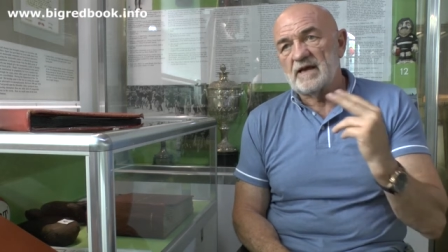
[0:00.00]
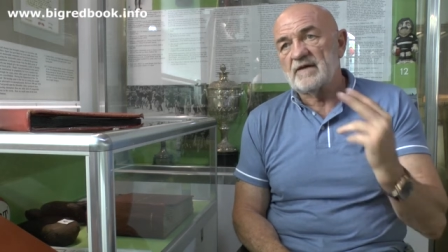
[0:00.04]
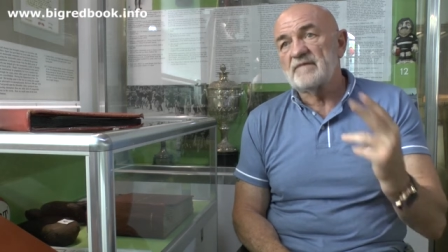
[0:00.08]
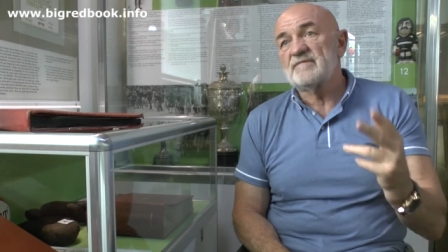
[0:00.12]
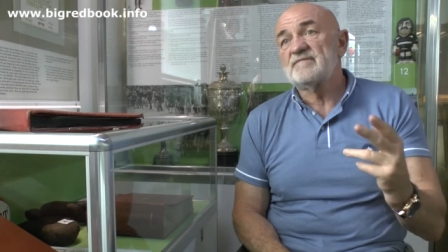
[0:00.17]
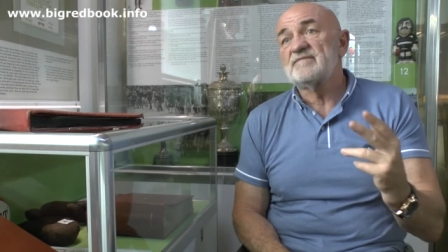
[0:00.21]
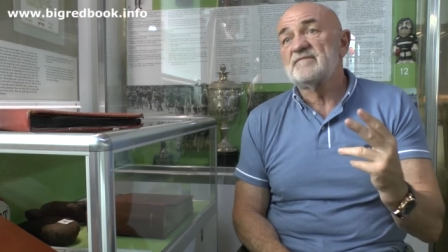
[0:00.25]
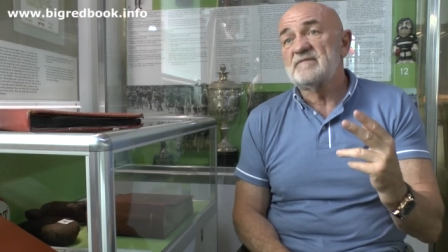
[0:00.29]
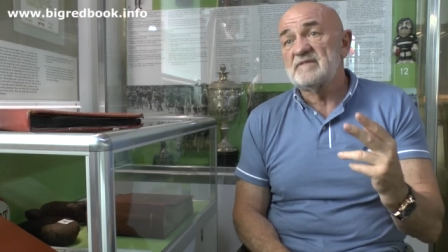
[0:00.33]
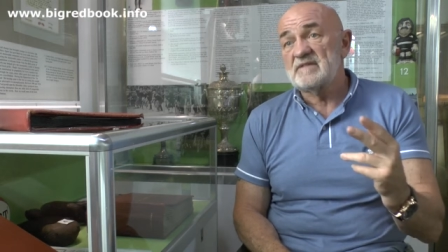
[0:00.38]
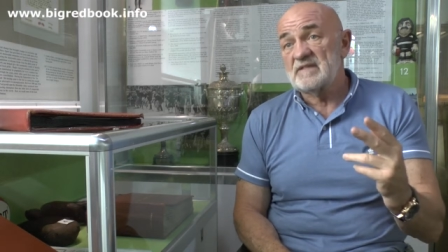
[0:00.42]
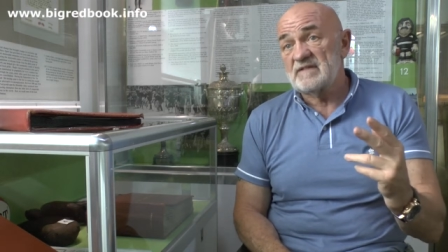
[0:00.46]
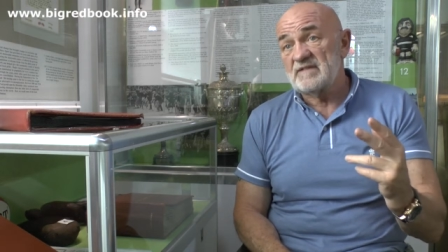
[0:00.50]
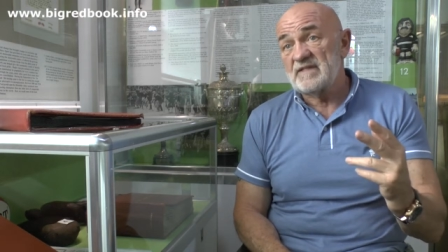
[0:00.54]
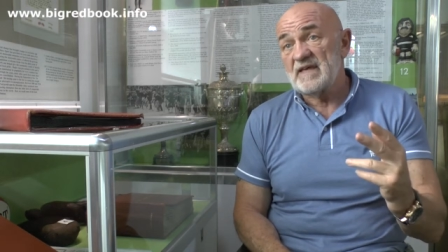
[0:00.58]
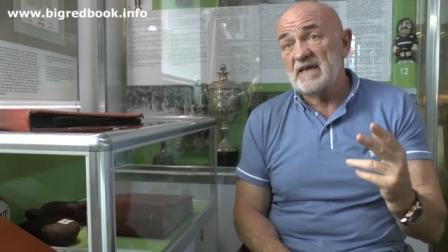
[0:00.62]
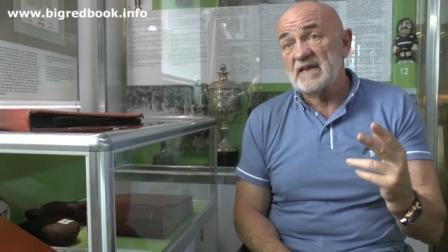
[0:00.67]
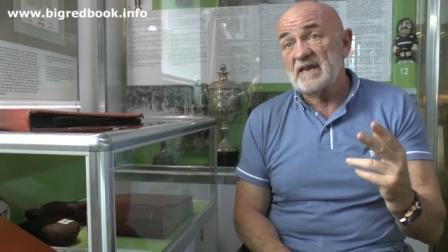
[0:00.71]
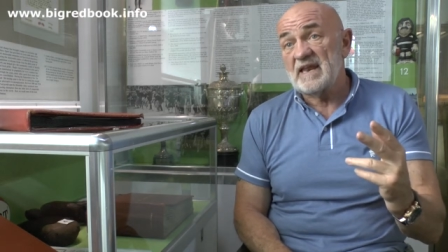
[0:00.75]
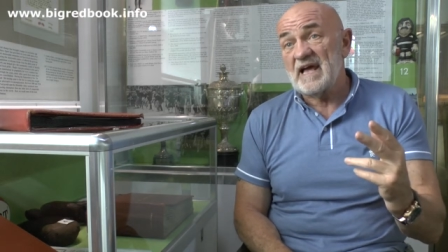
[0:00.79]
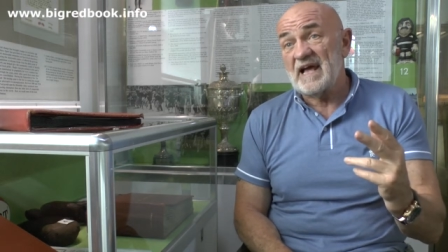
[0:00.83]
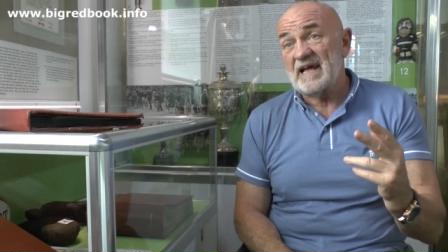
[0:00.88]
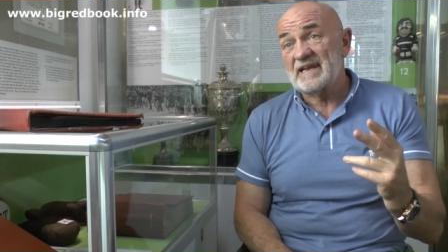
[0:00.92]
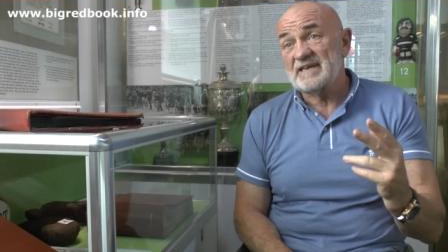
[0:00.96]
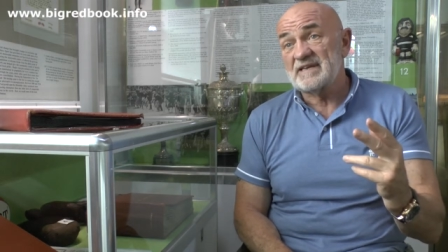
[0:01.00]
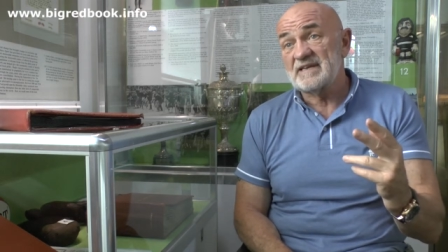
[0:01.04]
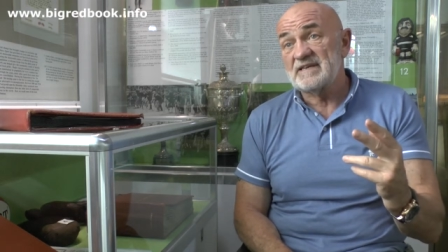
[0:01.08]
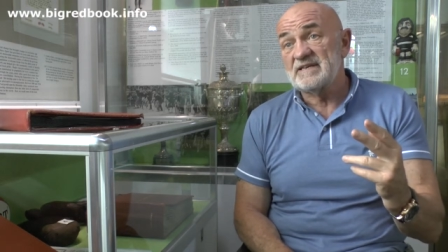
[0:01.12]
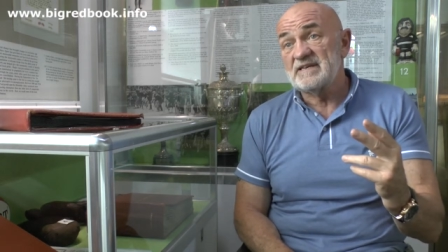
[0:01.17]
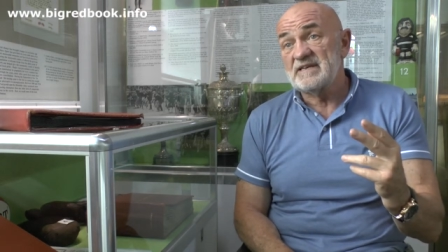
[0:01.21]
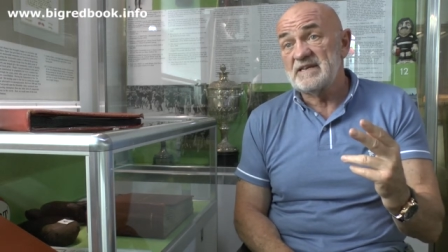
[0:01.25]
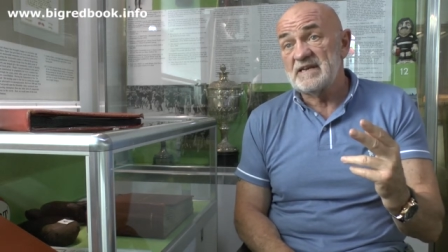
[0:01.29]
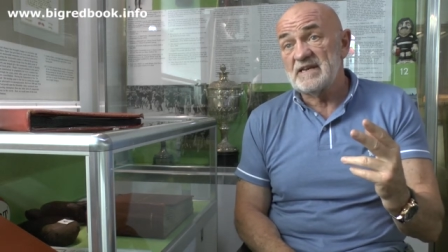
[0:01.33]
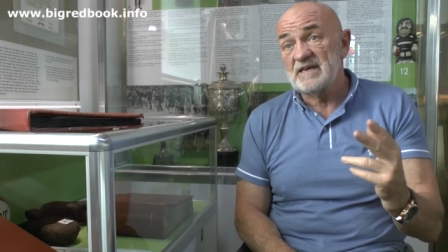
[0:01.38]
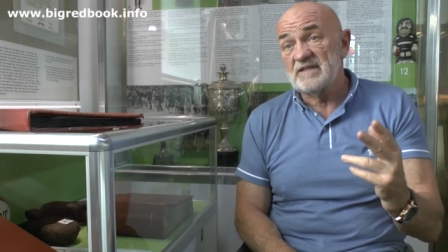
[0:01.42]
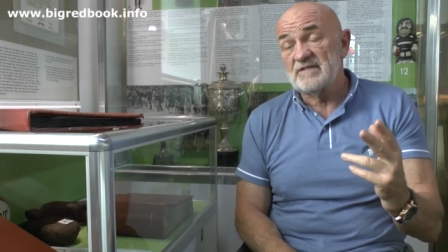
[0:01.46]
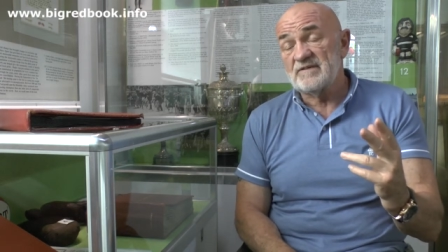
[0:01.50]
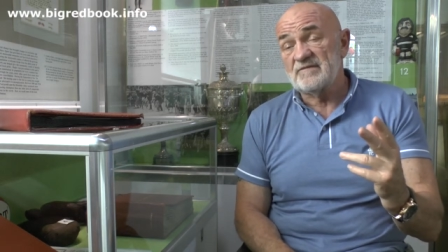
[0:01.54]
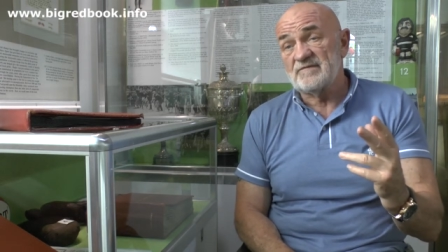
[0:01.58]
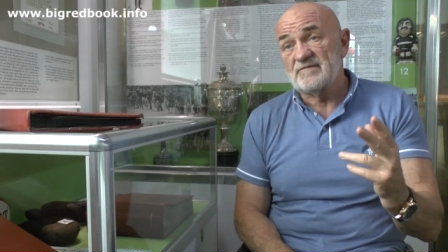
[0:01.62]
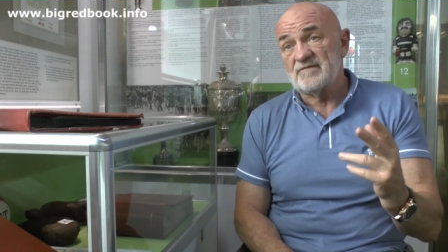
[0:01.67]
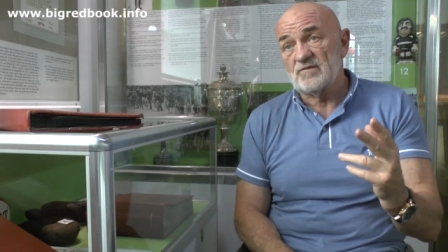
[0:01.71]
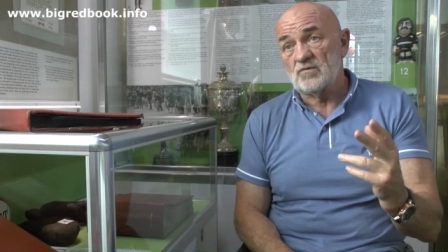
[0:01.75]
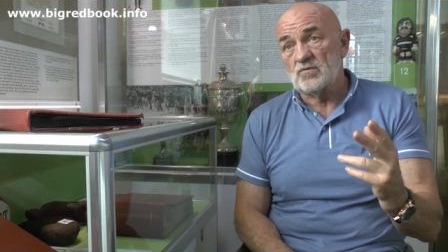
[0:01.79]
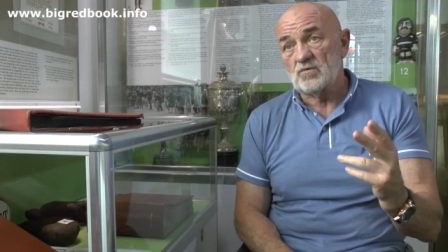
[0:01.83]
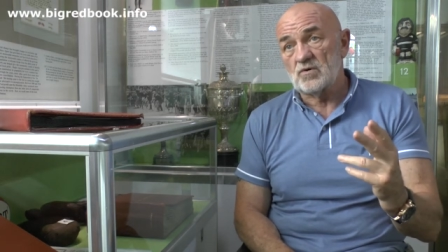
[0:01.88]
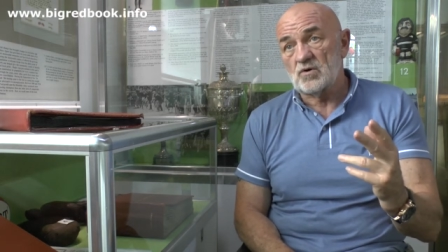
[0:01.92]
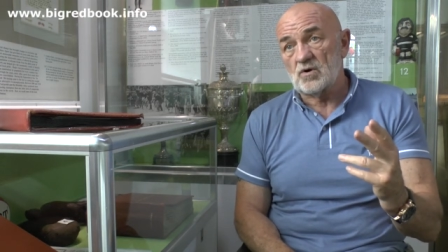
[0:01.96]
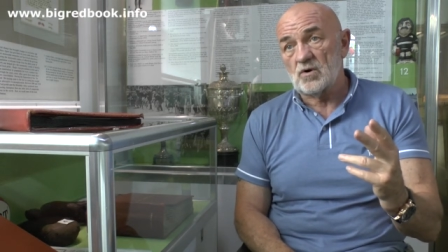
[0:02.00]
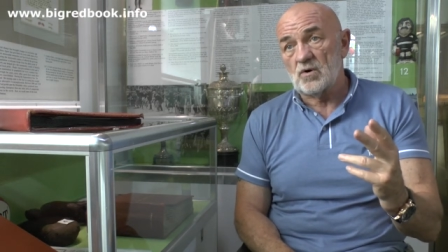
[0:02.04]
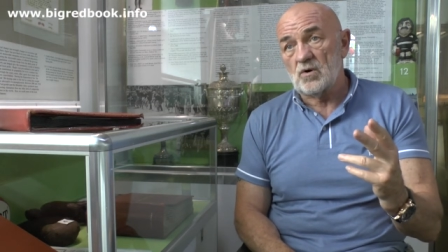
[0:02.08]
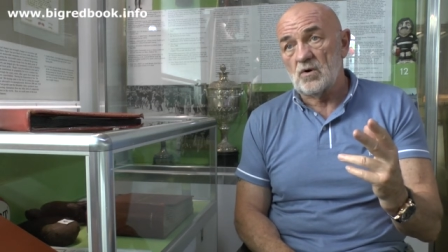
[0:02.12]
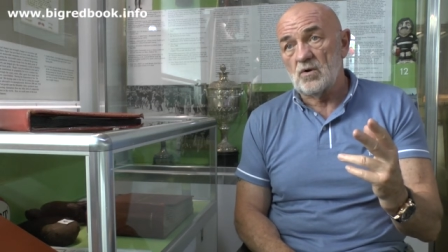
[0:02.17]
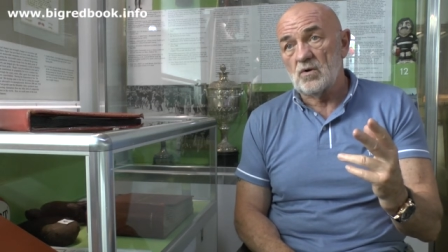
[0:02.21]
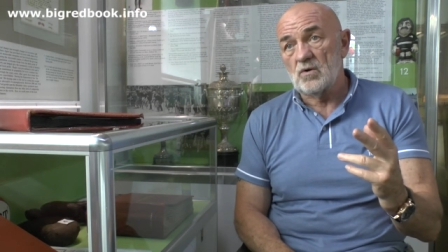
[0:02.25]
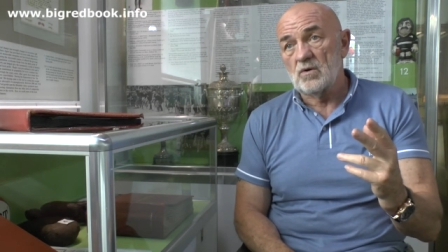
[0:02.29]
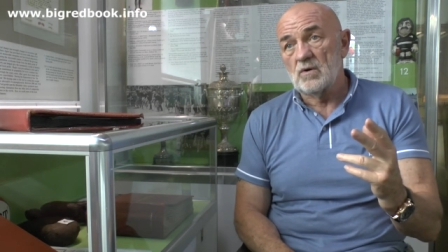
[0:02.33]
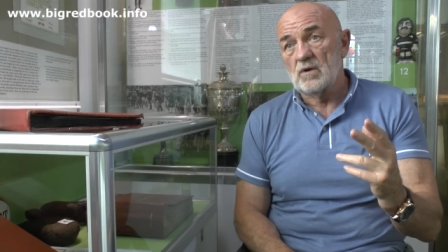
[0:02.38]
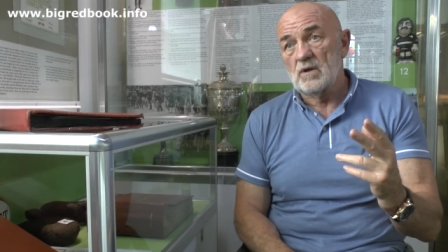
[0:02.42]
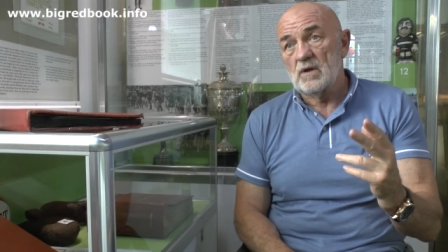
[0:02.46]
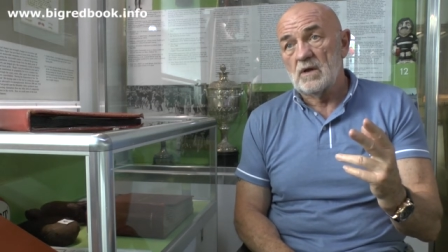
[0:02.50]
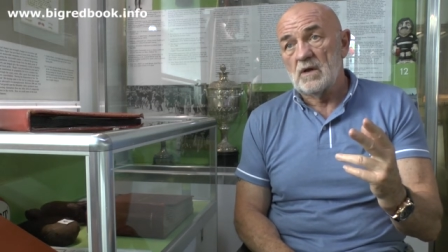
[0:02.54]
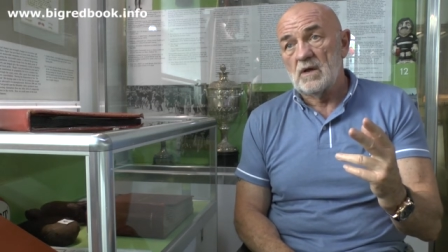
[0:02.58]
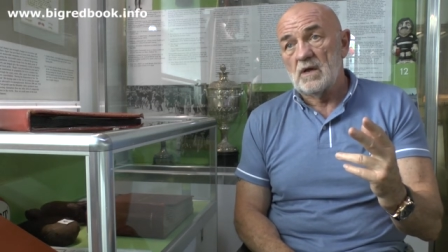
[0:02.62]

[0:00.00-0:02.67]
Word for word: I then had another phone call.